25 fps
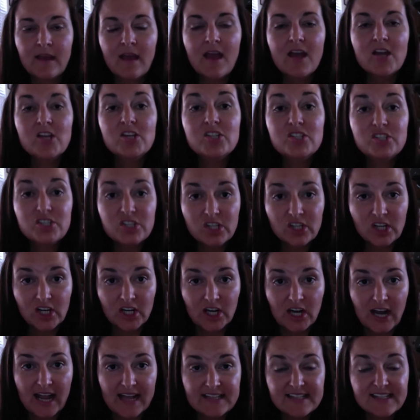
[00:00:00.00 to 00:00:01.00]

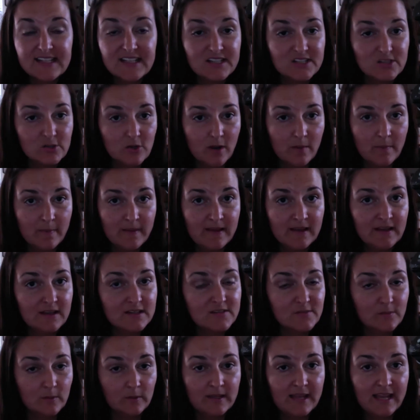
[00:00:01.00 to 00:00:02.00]
sugar as the scrubbing
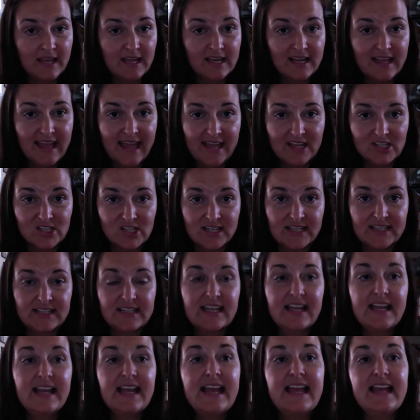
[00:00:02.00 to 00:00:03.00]
exfoliating agent.
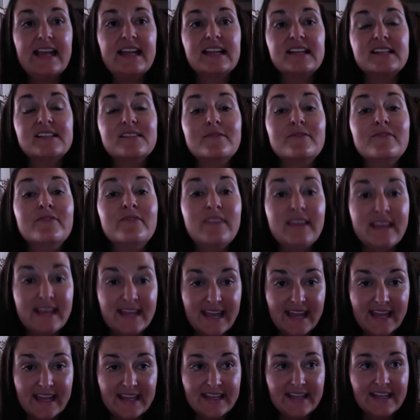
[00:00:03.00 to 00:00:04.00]
It is
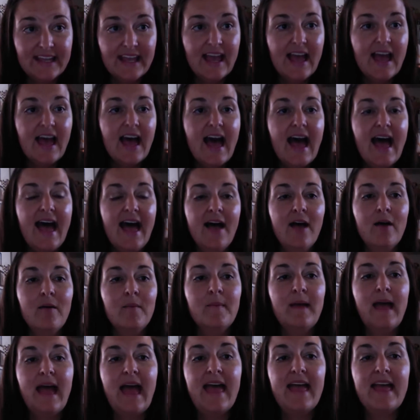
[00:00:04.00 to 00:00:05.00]
vegan
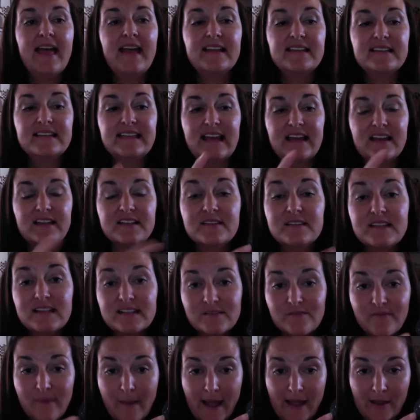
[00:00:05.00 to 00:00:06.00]
and that is
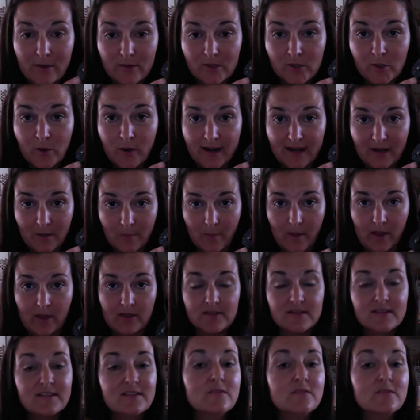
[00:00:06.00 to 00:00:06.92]
biodegradable.